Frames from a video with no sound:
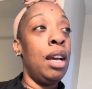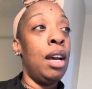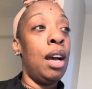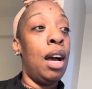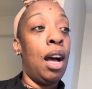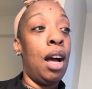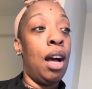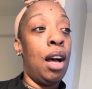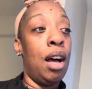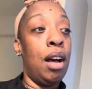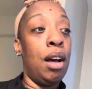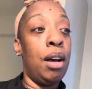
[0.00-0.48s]

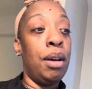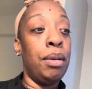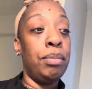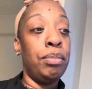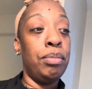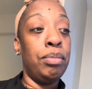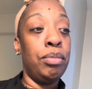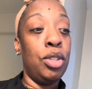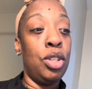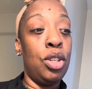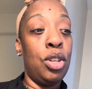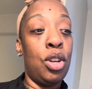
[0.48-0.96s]

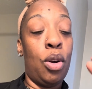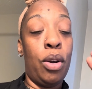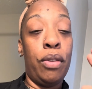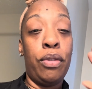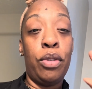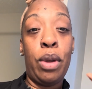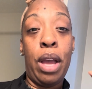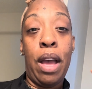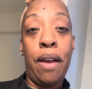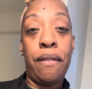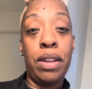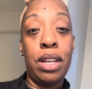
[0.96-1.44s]
If
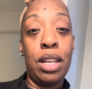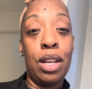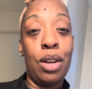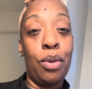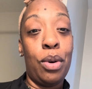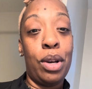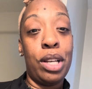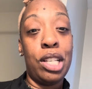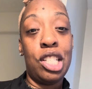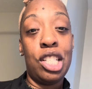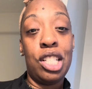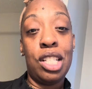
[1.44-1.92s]
you have any
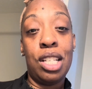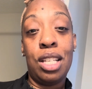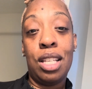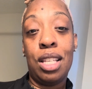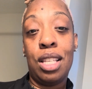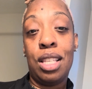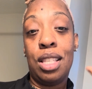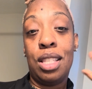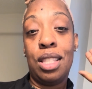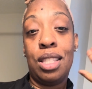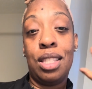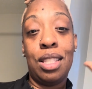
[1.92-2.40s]

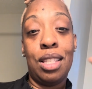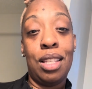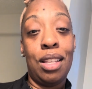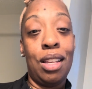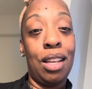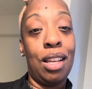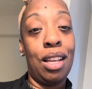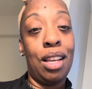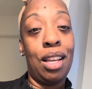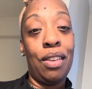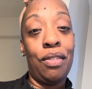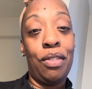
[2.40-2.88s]
questions,
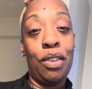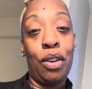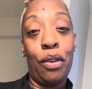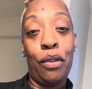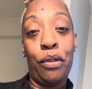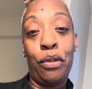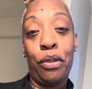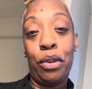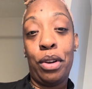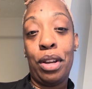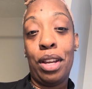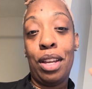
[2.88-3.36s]
feel
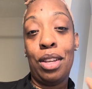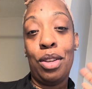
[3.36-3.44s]
free.